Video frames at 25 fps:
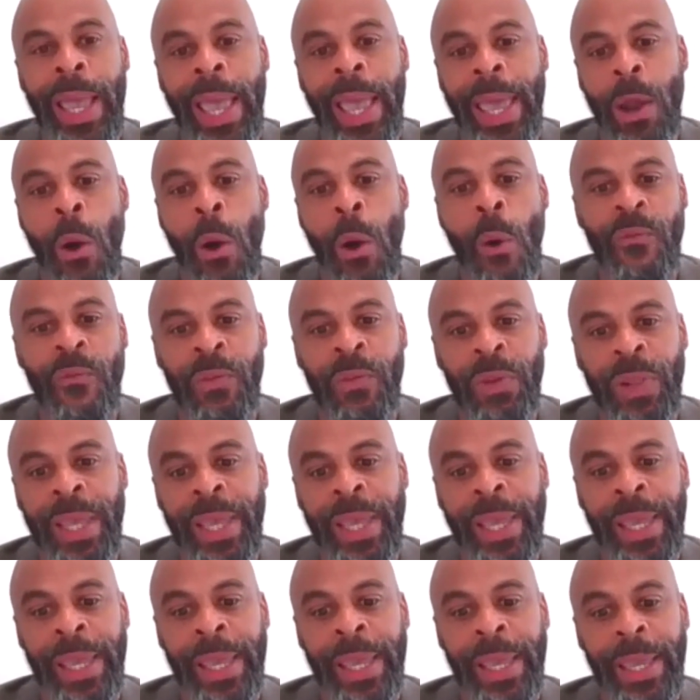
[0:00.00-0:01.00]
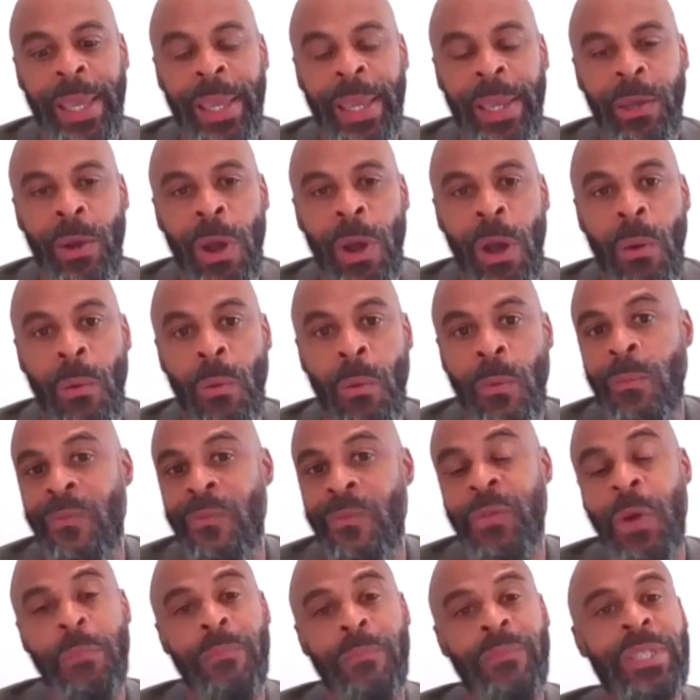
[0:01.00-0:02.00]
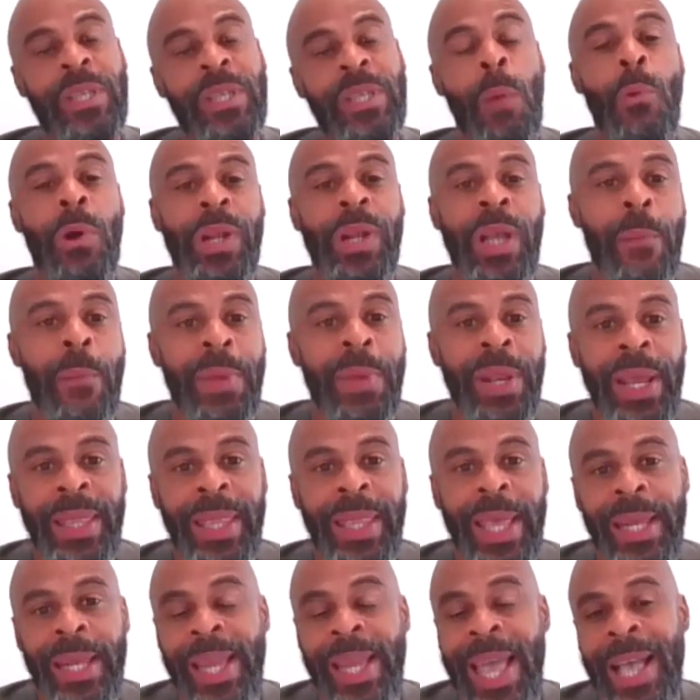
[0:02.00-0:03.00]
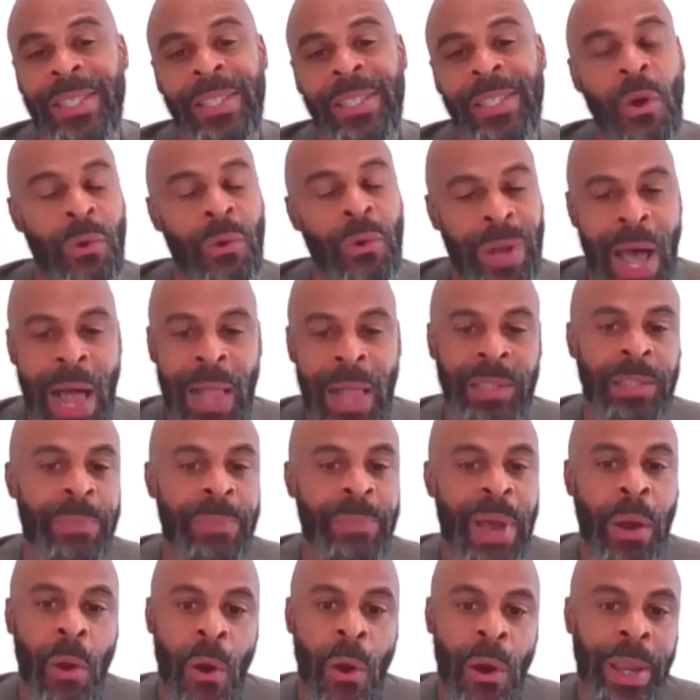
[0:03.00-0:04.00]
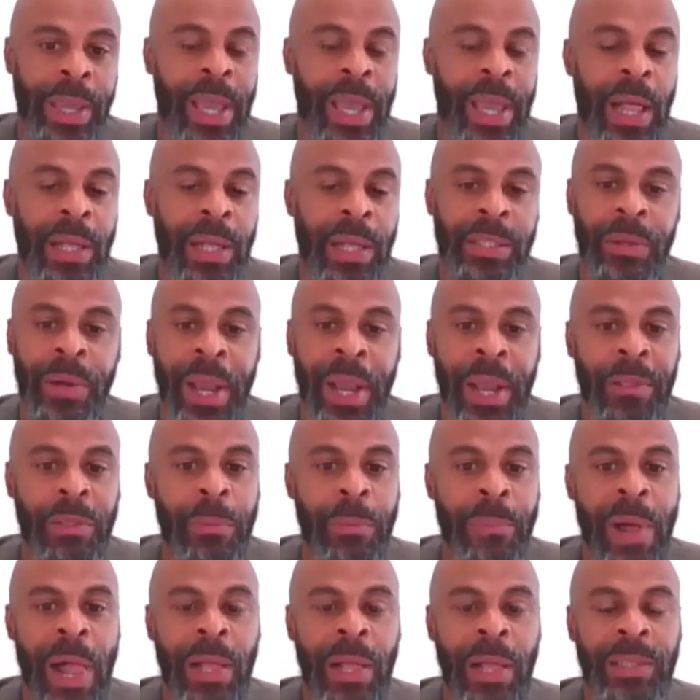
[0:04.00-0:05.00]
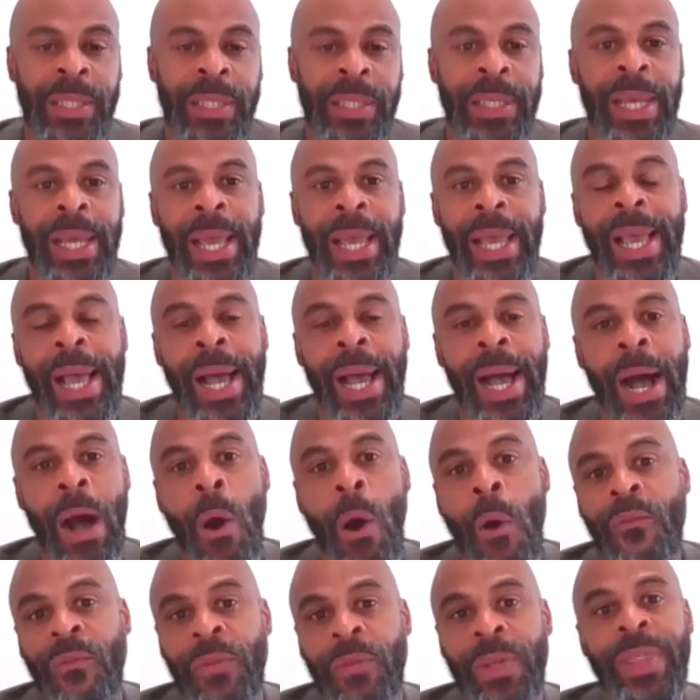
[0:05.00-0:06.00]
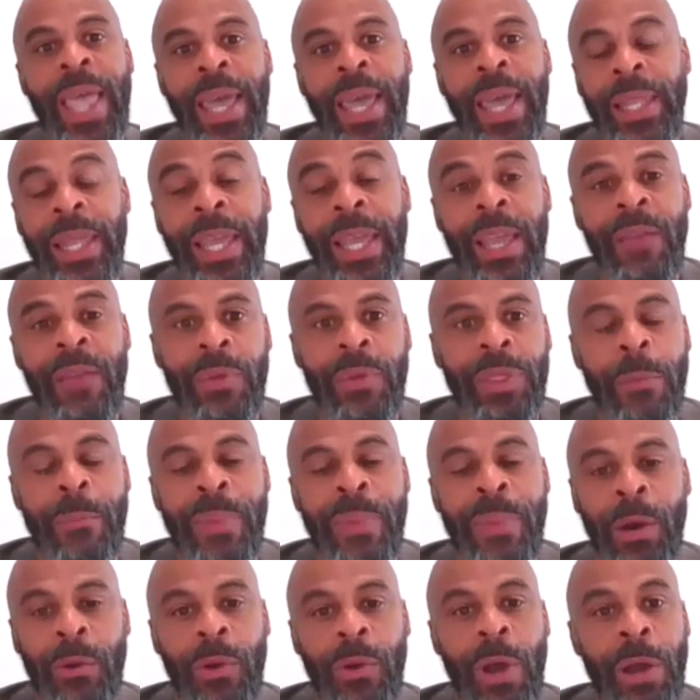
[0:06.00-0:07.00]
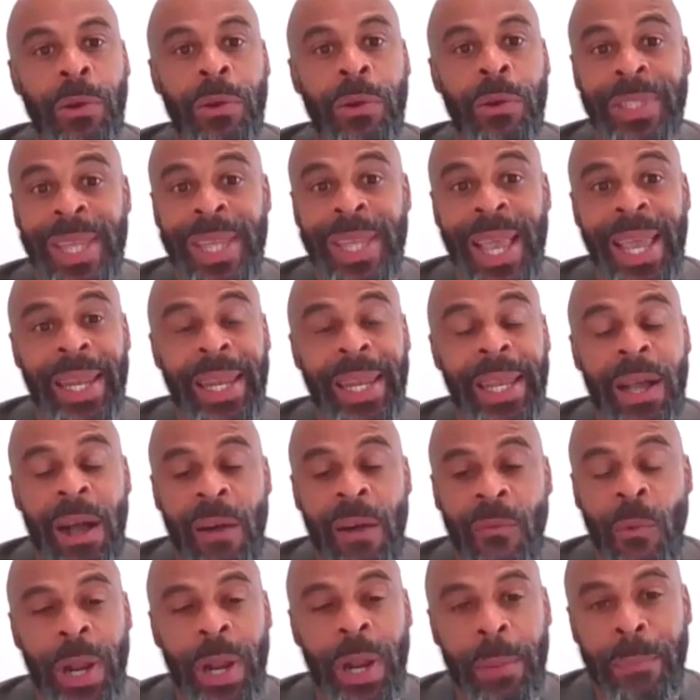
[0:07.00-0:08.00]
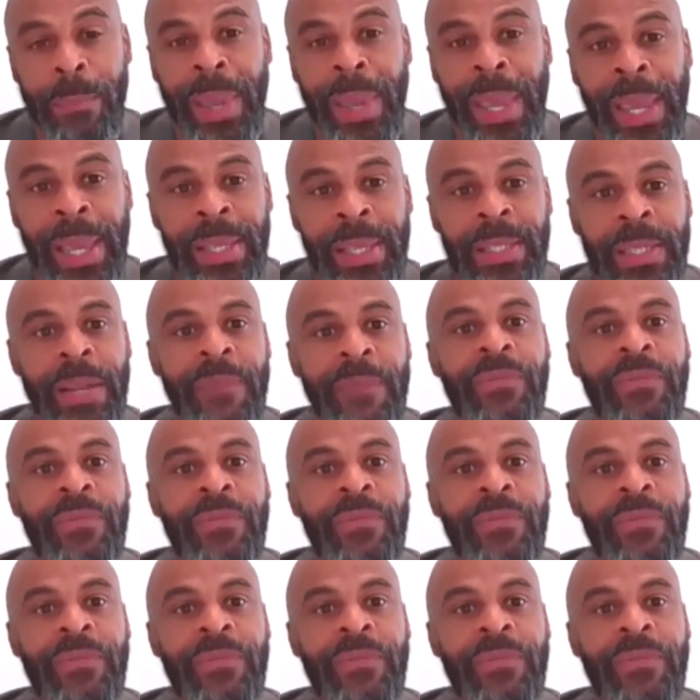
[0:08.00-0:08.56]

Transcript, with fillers: And hopefully, you know, from someone coming in that has no knowledge about archaeology or anthropology, uh, hopefully they leave with a better understanding of what it means.